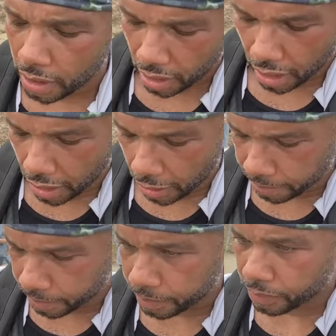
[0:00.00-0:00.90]

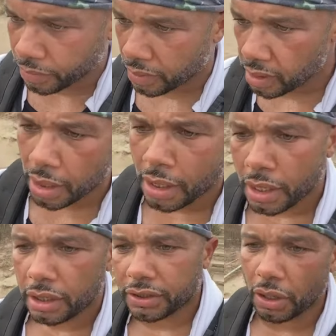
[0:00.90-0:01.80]

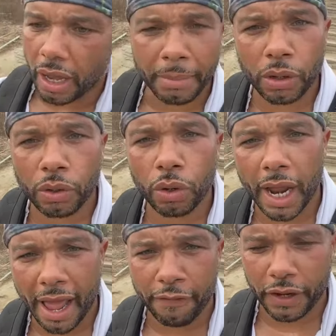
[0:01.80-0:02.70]
So I'm not gonna go to
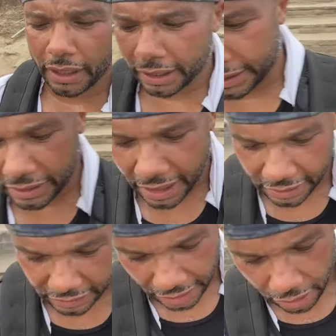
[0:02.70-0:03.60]
Africa. I think
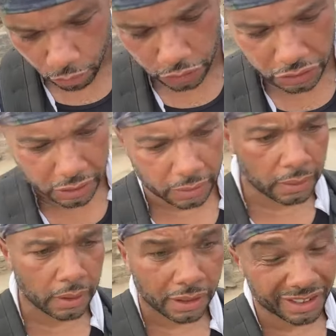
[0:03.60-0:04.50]
China's a lot worse
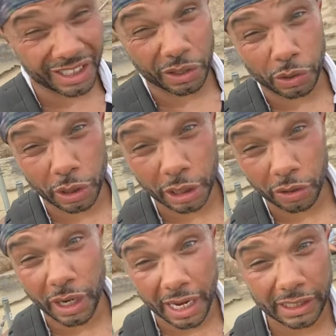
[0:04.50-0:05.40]
than the
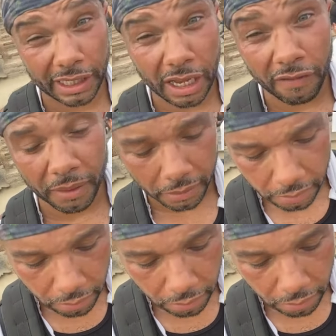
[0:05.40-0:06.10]
United States government.